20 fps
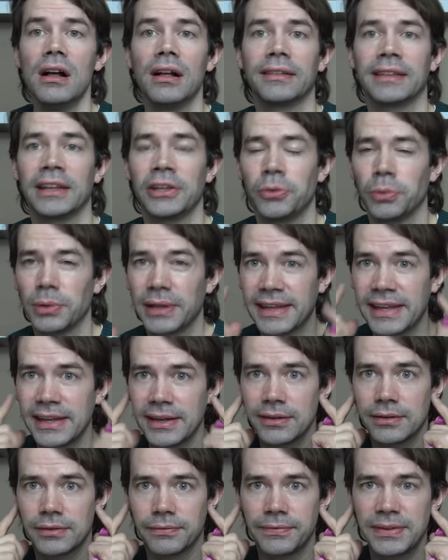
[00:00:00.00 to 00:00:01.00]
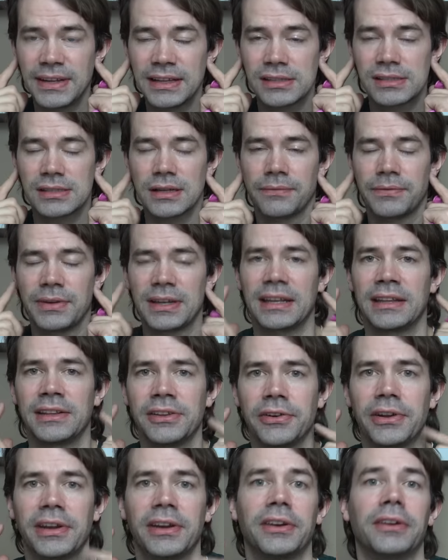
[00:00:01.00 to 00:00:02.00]
Then you will hear, feel something in
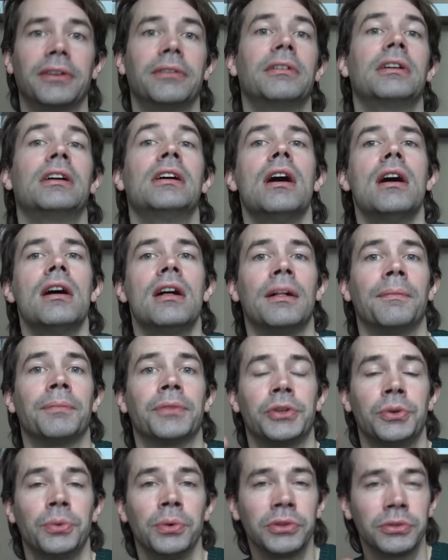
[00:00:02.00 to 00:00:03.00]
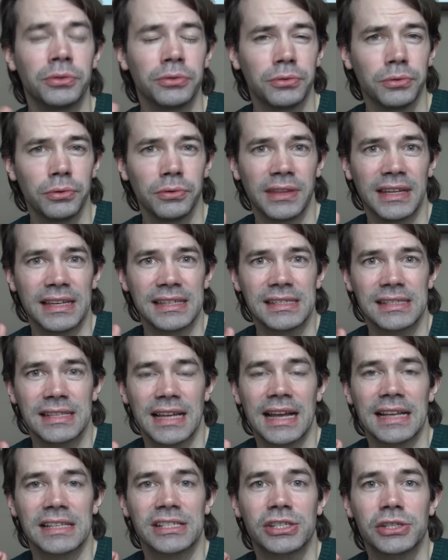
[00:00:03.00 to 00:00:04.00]
your ear. You want to do this
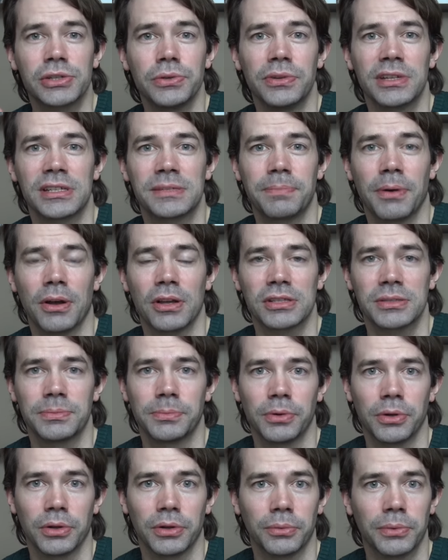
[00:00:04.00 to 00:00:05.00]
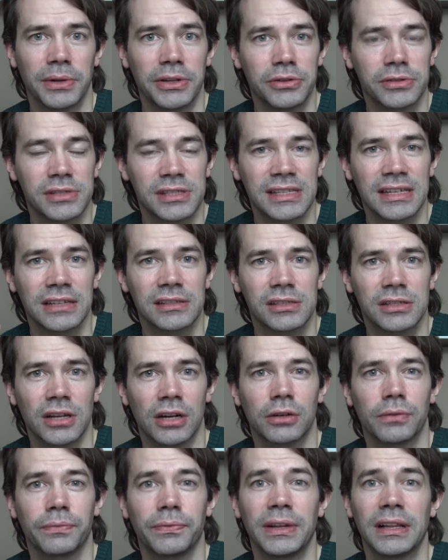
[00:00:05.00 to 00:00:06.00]
as soon as possible when you
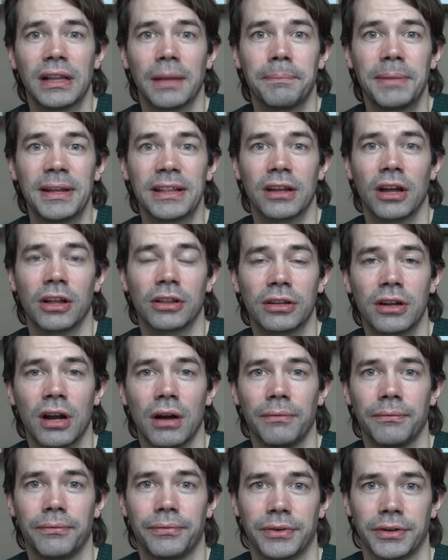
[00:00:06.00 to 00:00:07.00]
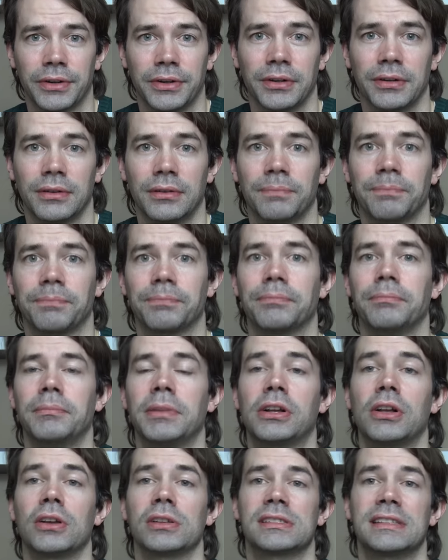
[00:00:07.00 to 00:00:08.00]
start to feel a bit uncomfort.
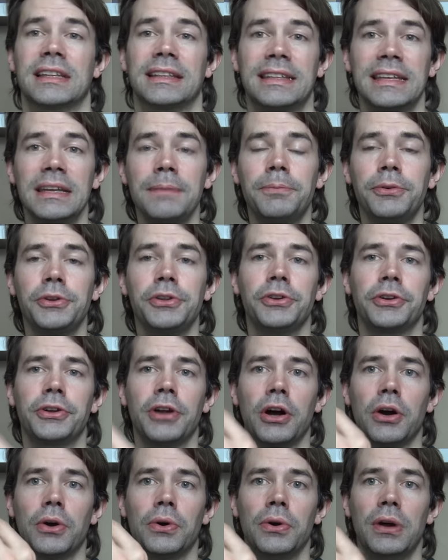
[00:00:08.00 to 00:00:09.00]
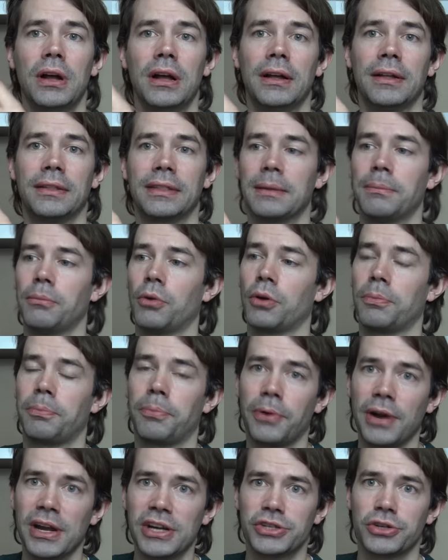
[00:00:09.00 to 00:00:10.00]
Because the deeper you go, the more
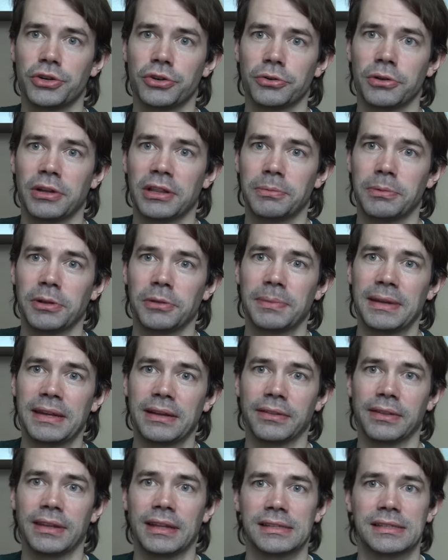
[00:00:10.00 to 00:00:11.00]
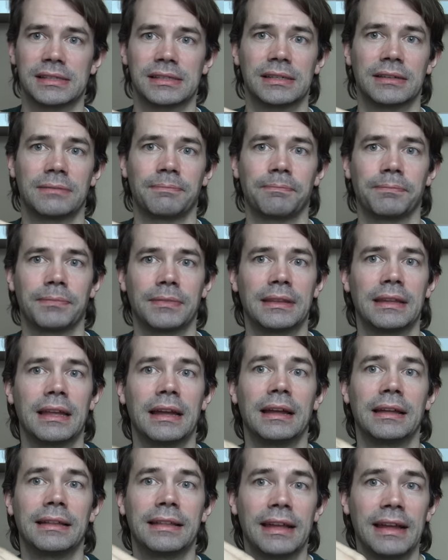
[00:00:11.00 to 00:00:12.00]
pressure it will be on this,
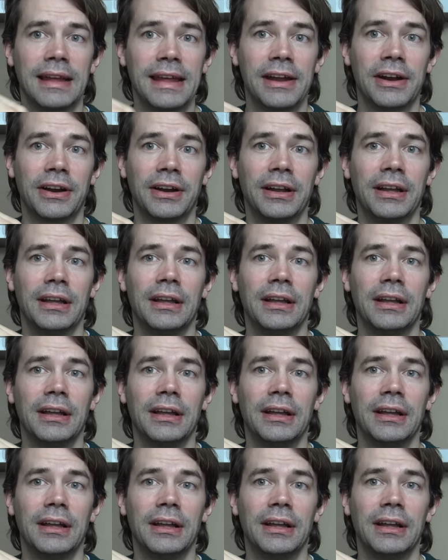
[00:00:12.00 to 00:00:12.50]
the, the air.